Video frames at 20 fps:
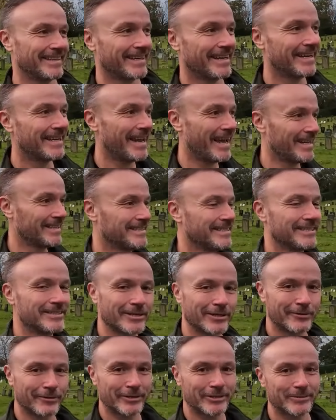connected
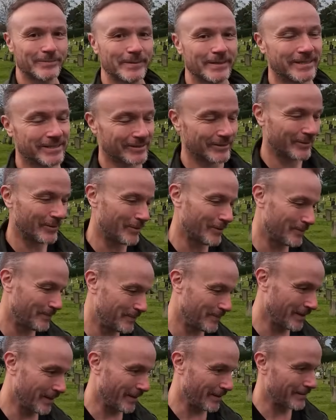to Christmas, or,
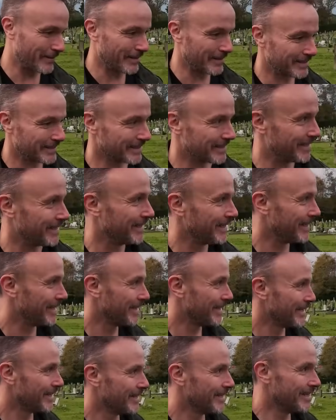you know, that's
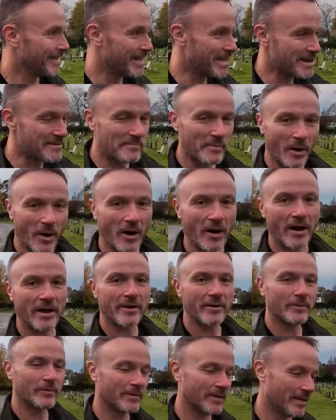
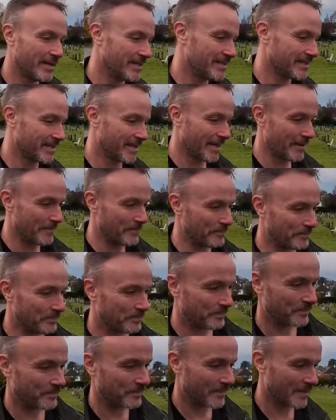nearby, or that is
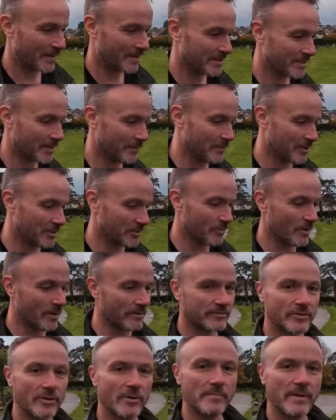someone that's
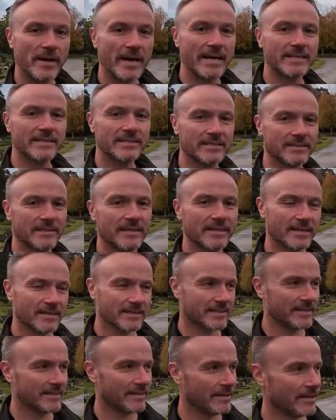worth doing. But as, like I
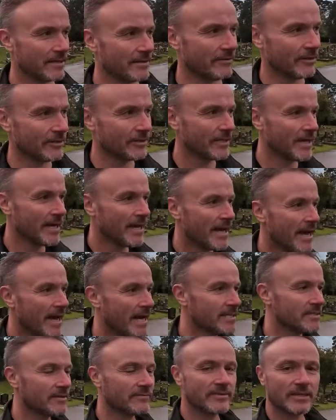said earlier on,
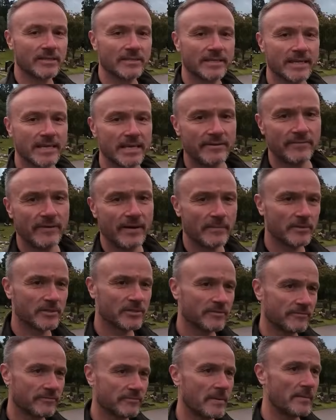as I've done Keith
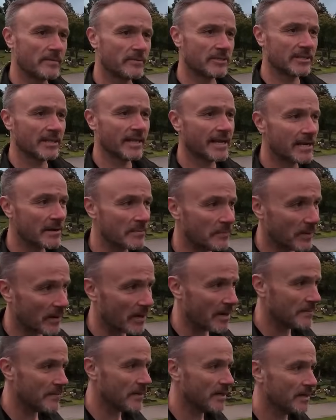Emerson from Emerson, Lake and
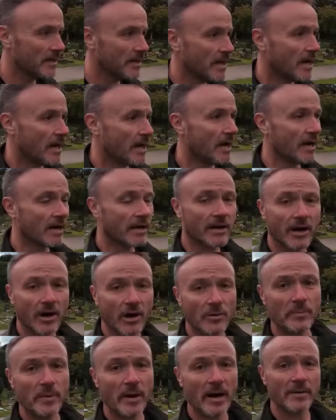Palmer,
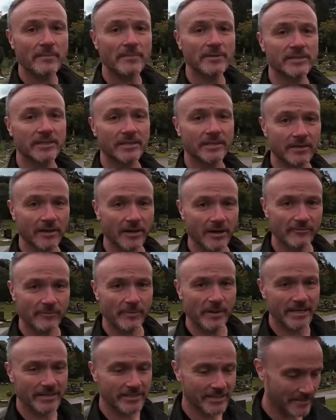Carl Palmer's still alive,
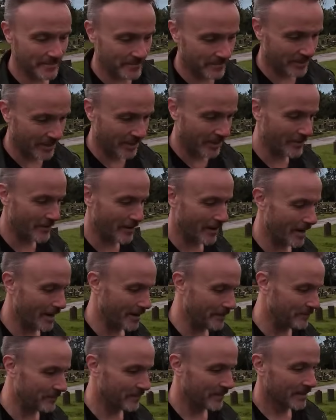bless him.
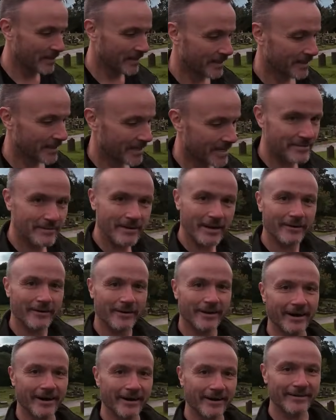So keep
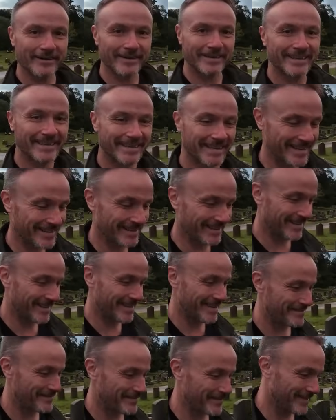going, Carl.
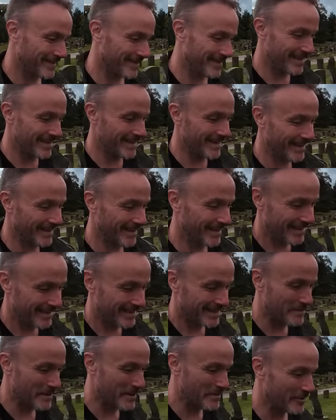Keep
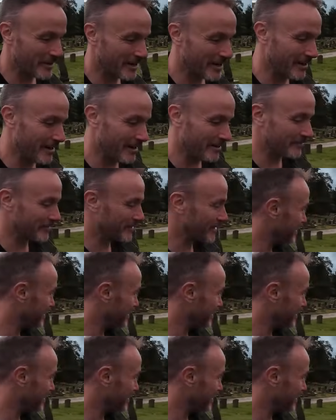the memory alive of